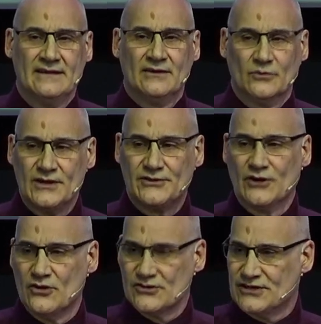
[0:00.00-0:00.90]
with
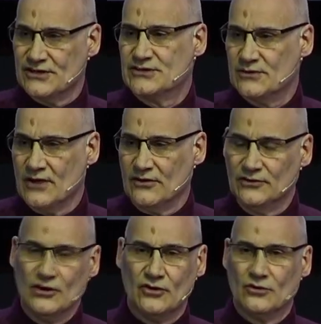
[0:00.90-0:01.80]
those that do not
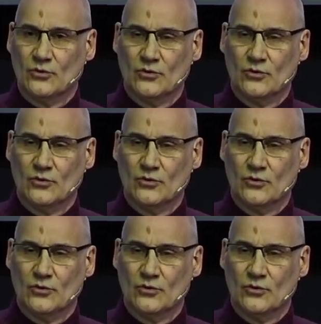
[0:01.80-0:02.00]
know.